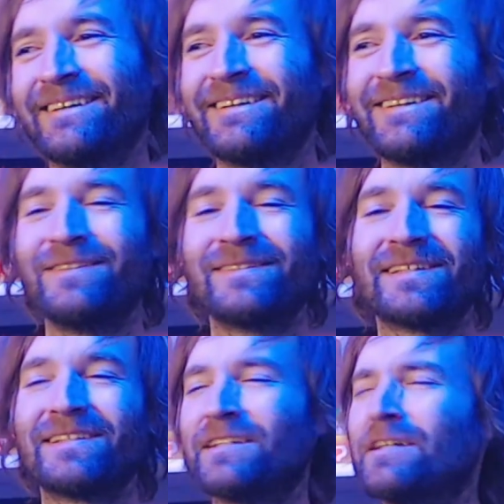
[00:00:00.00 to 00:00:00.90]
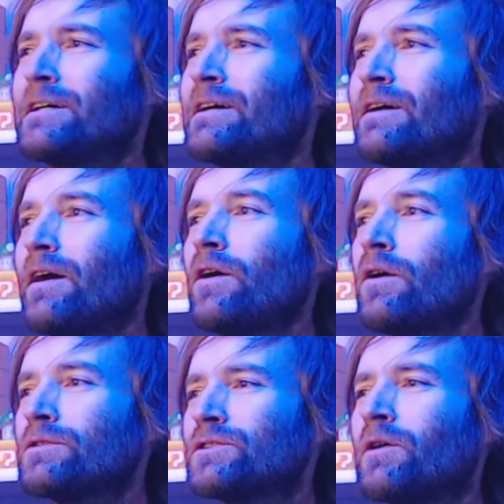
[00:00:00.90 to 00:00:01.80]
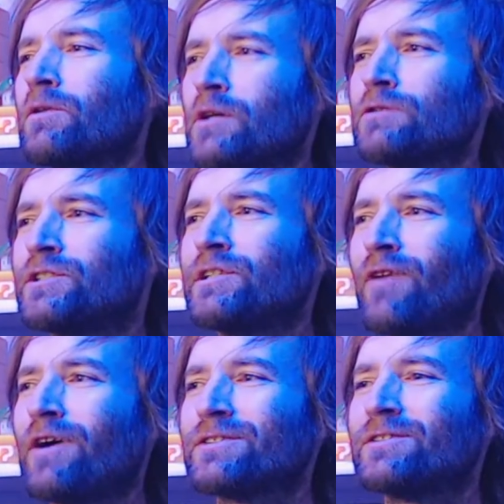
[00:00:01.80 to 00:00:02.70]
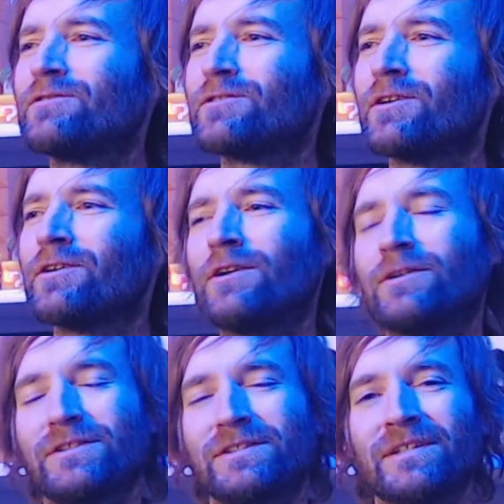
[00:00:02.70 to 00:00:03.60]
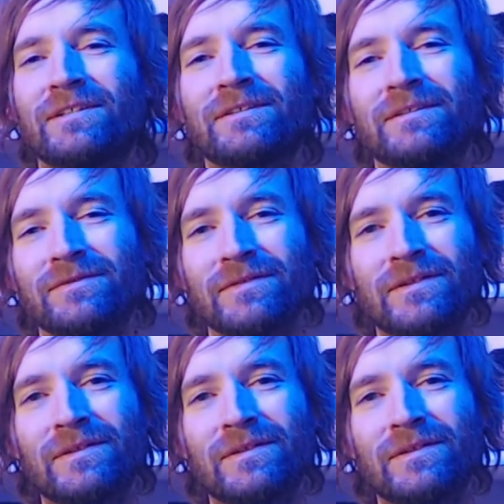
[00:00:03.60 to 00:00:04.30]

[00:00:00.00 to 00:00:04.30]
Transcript: Who said, "Oh, Stone Cold Steve Austin stunner"? Just kind of funny.